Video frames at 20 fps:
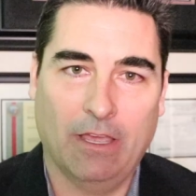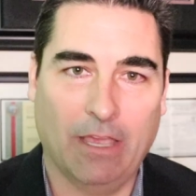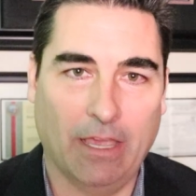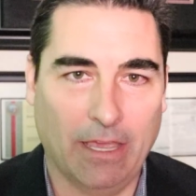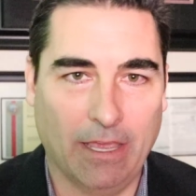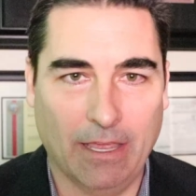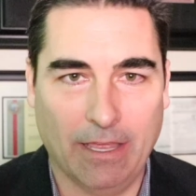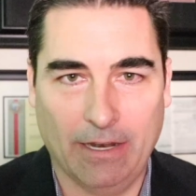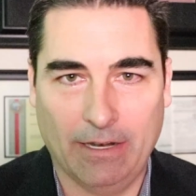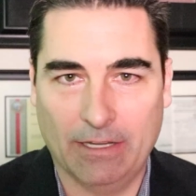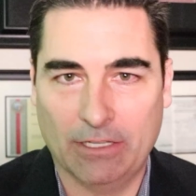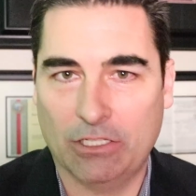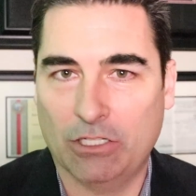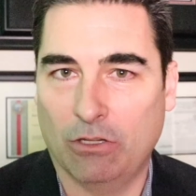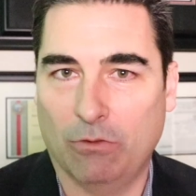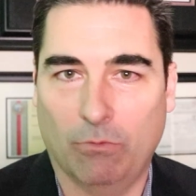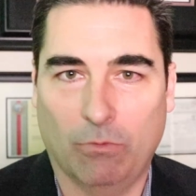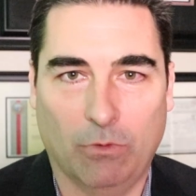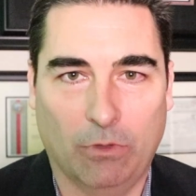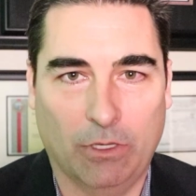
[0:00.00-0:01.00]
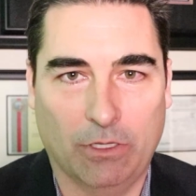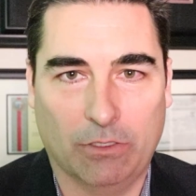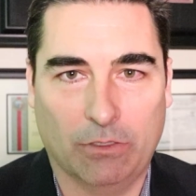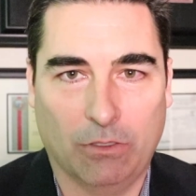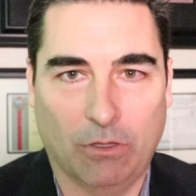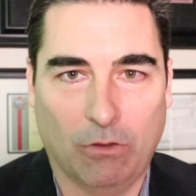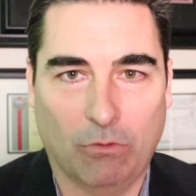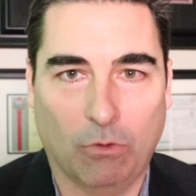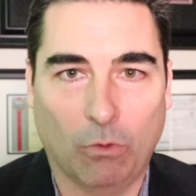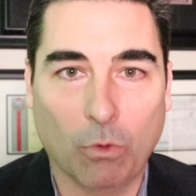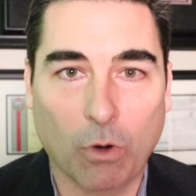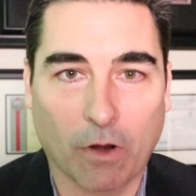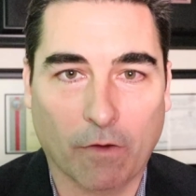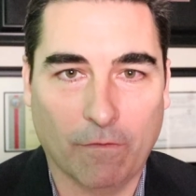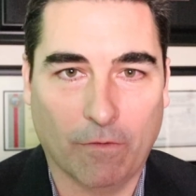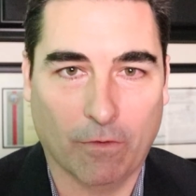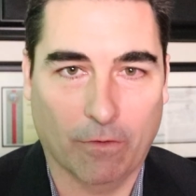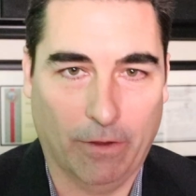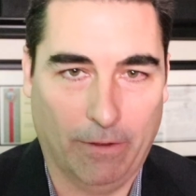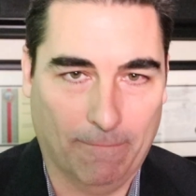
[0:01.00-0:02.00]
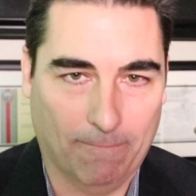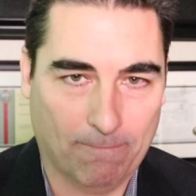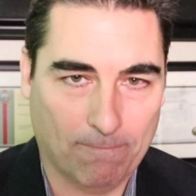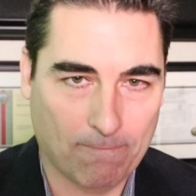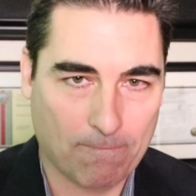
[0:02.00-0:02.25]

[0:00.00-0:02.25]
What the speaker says: and this loan will work for you.